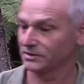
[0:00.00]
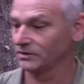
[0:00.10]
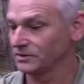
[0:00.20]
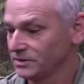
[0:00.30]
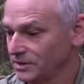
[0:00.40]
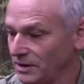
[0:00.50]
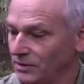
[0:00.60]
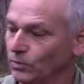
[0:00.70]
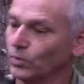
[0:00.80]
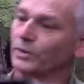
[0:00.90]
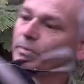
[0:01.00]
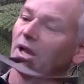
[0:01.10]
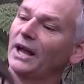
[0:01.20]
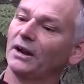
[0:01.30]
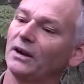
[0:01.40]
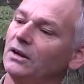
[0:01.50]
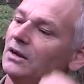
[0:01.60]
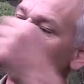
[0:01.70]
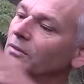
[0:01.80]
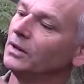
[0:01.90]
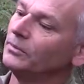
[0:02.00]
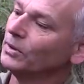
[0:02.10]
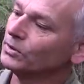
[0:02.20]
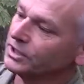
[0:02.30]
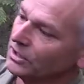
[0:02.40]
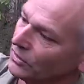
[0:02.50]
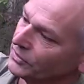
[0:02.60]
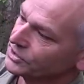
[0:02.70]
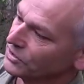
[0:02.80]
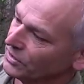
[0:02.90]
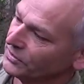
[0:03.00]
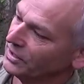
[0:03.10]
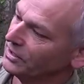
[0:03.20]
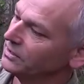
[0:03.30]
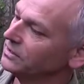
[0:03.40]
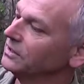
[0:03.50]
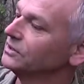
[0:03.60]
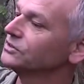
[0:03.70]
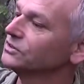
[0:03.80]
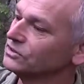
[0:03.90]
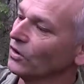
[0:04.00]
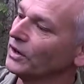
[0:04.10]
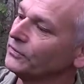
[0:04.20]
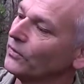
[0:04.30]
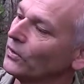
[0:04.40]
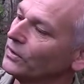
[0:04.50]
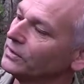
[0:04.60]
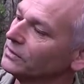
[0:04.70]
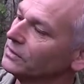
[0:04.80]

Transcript: It's got a water bladder built in on the side there. It's designed for it.